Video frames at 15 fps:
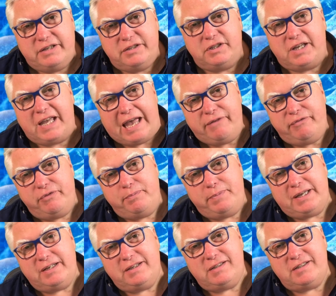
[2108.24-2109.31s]
So Kef have
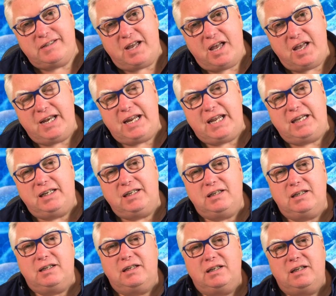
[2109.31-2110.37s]
been designing
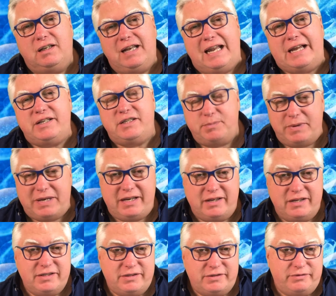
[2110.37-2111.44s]

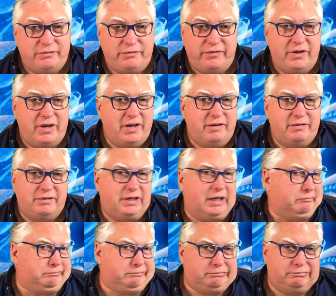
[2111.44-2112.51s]
loudspeakers for
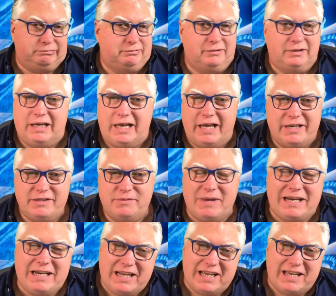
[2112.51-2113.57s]
as
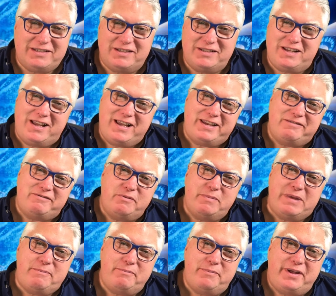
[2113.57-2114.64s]
many years as I can
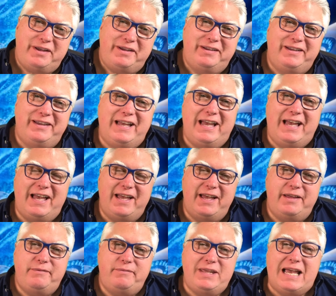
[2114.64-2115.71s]
remember.
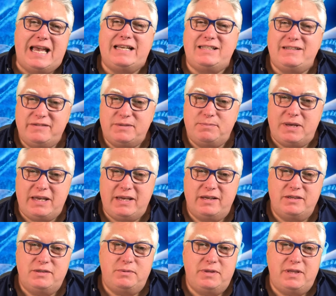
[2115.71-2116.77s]
The active
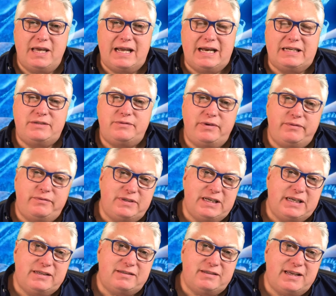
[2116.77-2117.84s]
speakers with the
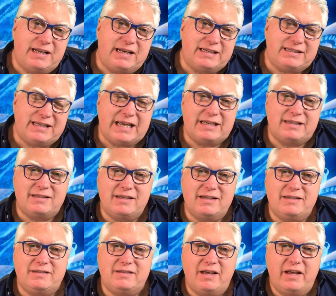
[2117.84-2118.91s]
LS50s and the
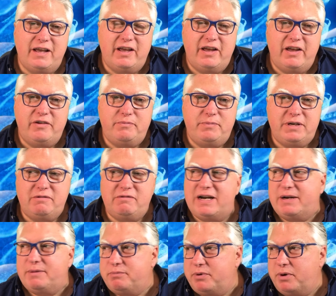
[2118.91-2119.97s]
LSXs have been
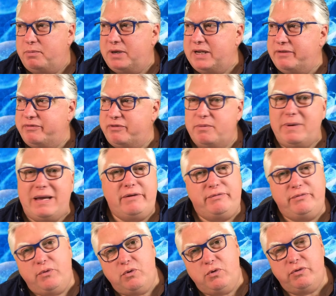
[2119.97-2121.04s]
around probably for about
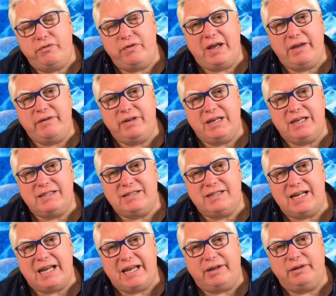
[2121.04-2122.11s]
4 or 5 years
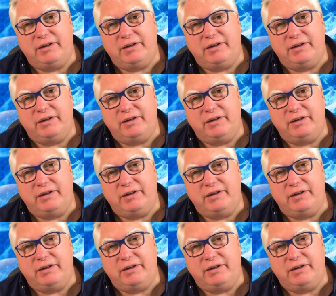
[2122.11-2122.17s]
now.